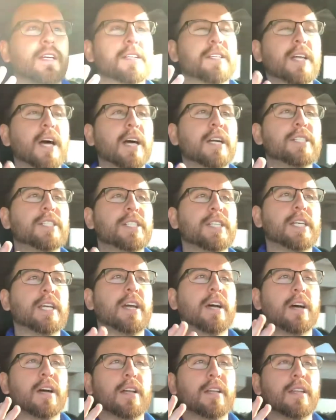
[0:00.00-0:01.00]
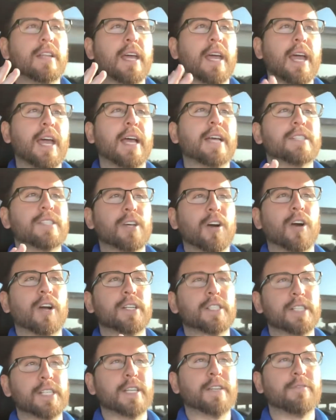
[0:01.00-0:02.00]
Dodge Neon
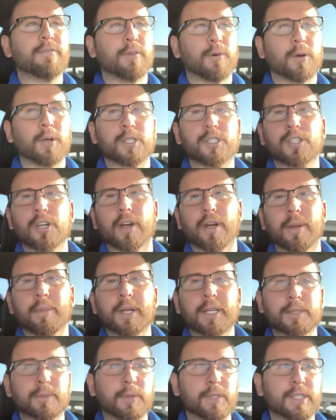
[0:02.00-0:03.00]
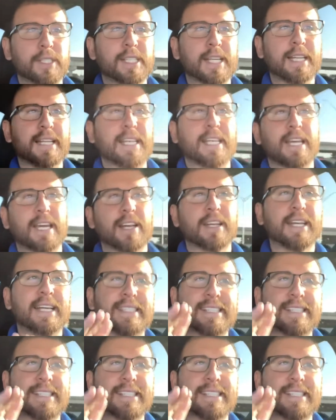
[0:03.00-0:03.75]
SRT4. Sorry, I'm not supposed to say neon.